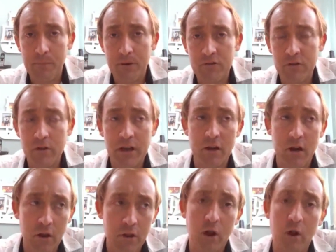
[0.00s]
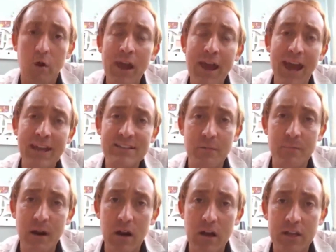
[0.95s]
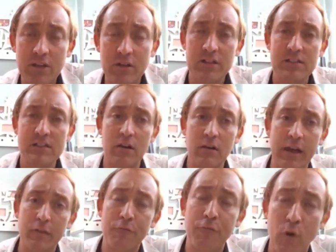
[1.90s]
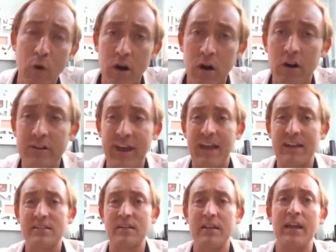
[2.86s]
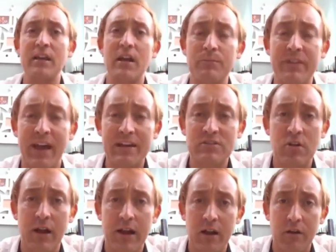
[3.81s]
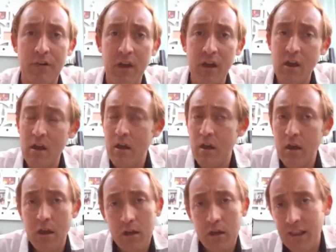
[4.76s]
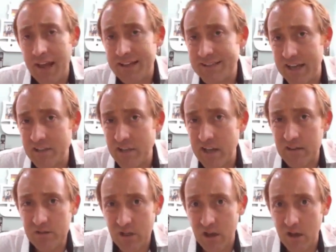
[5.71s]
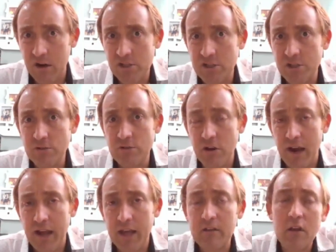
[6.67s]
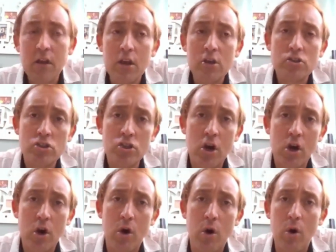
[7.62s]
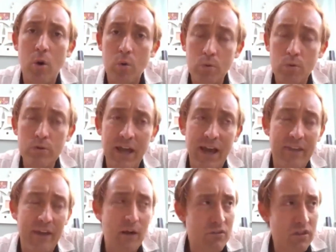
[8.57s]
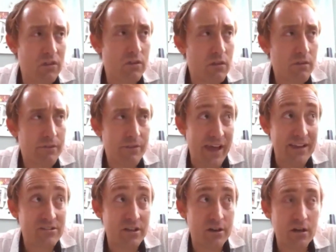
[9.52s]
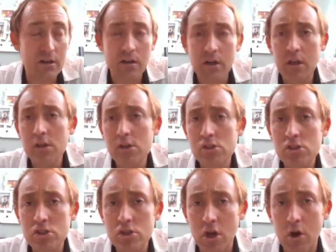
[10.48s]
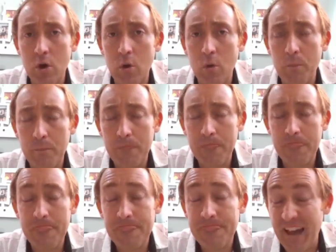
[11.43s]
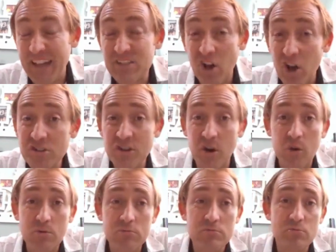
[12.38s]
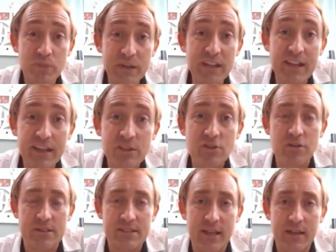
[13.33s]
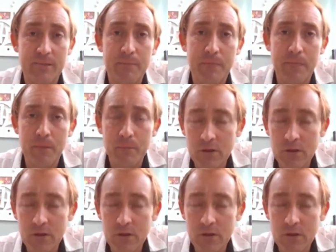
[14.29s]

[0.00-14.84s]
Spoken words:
opportunity. Although as an American, you can still get foreigner and tax income tax credit of, last I checked, it was 102 grand. So yeah, and that was last year. So that's also really interesting.